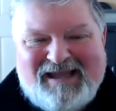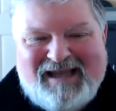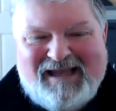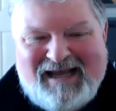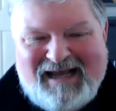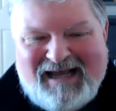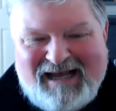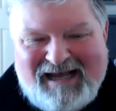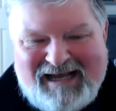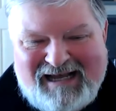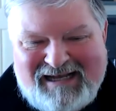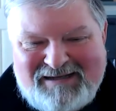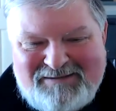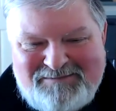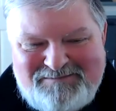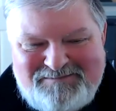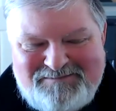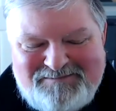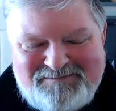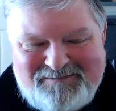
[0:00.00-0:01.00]

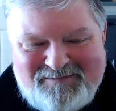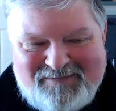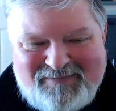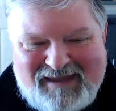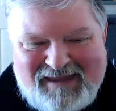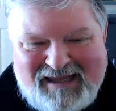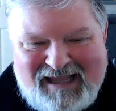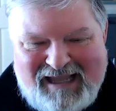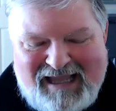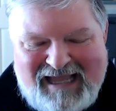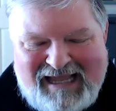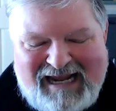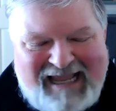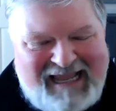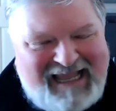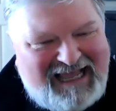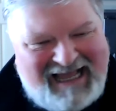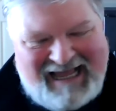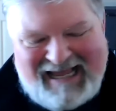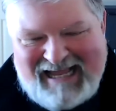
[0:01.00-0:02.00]
And
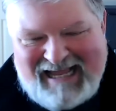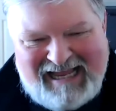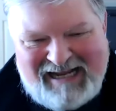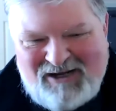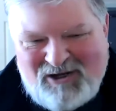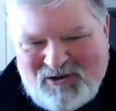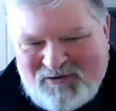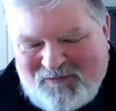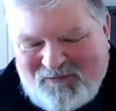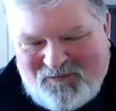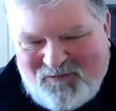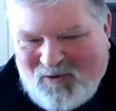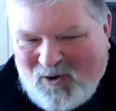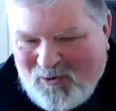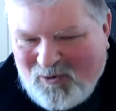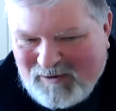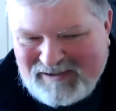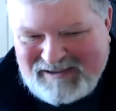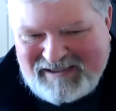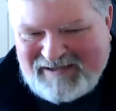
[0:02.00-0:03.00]
I look
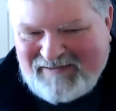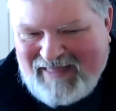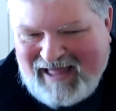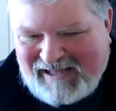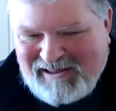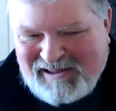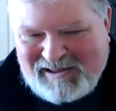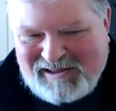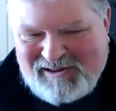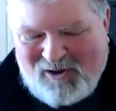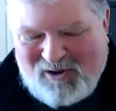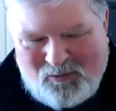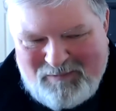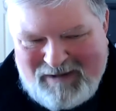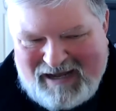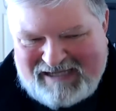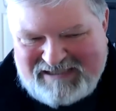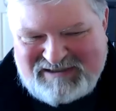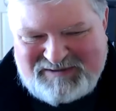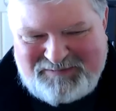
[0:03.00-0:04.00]
forward to that so
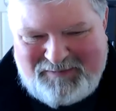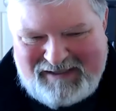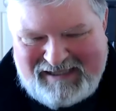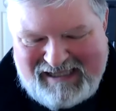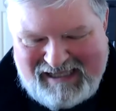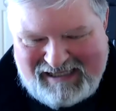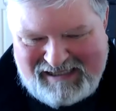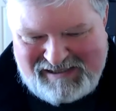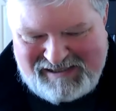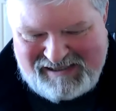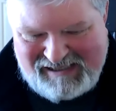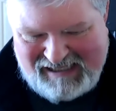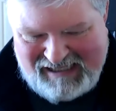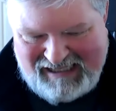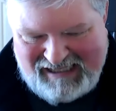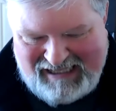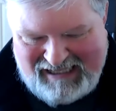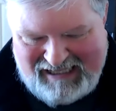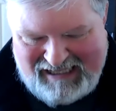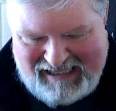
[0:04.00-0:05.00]
much, because
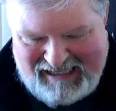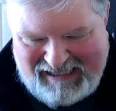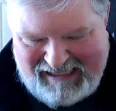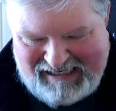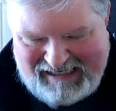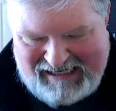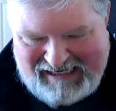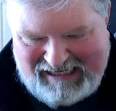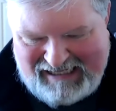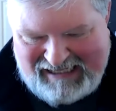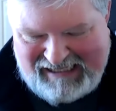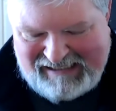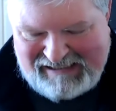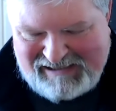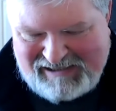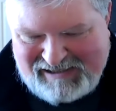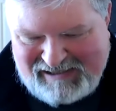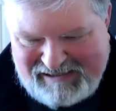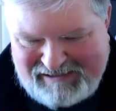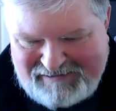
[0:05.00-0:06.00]

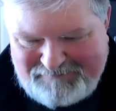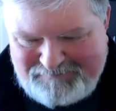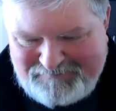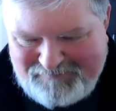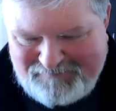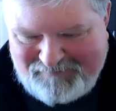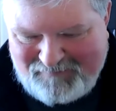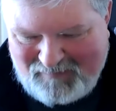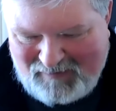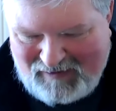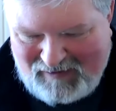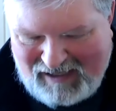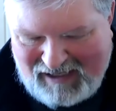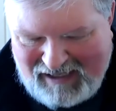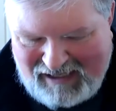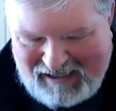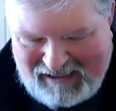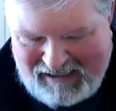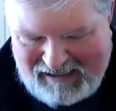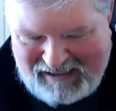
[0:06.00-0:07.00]
it's
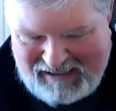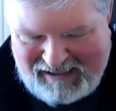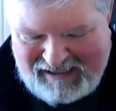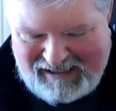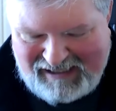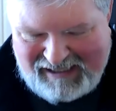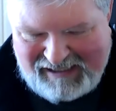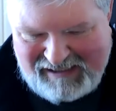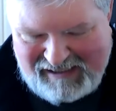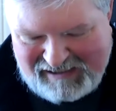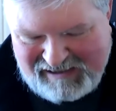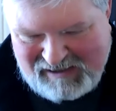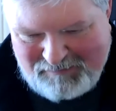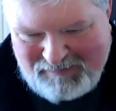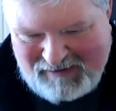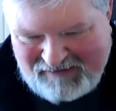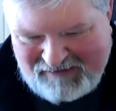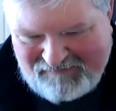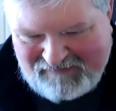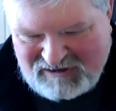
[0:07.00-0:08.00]
a
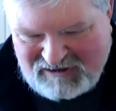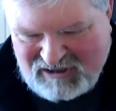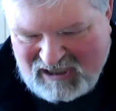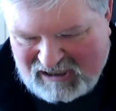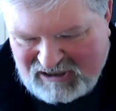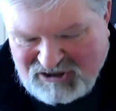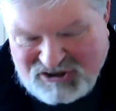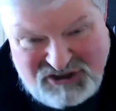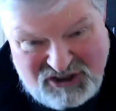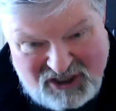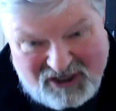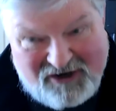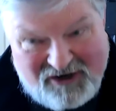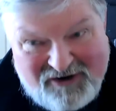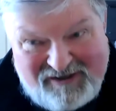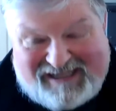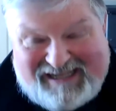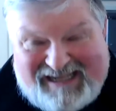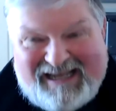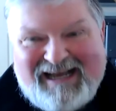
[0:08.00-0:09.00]
bit of a
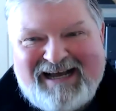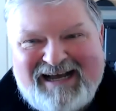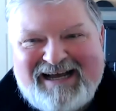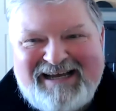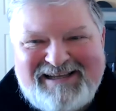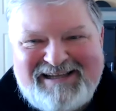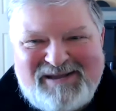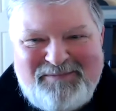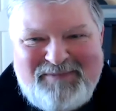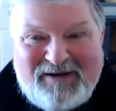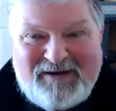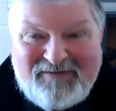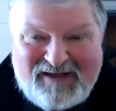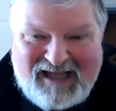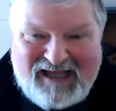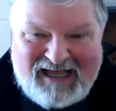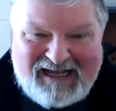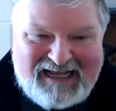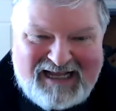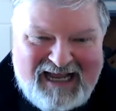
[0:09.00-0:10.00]
journey, huh? It's a bit of
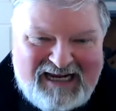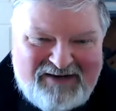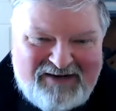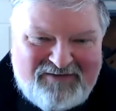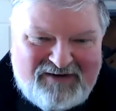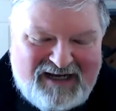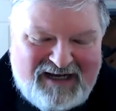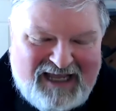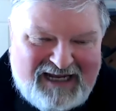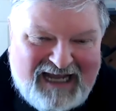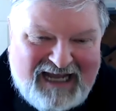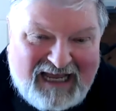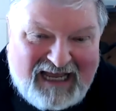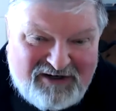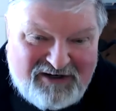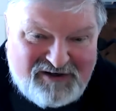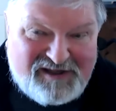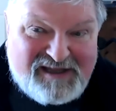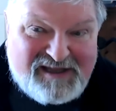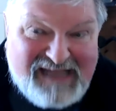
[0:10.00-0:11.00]
a kind of an
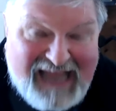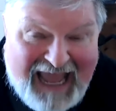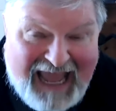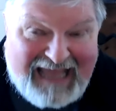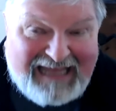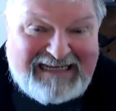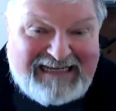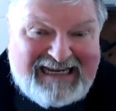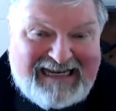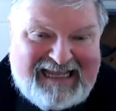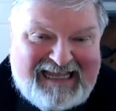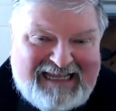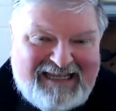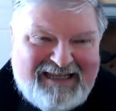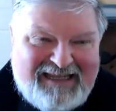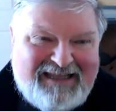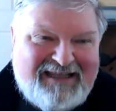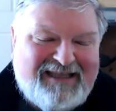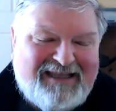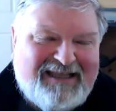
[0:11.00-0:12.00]
understanding.
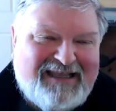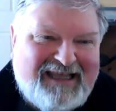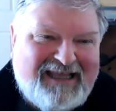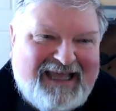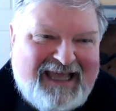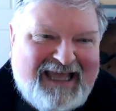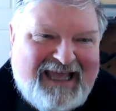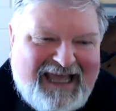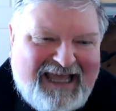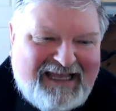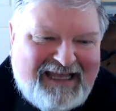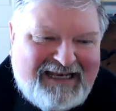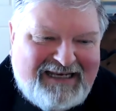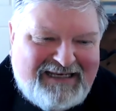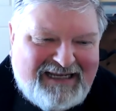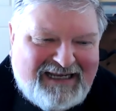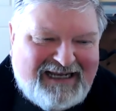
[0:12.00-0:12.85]
And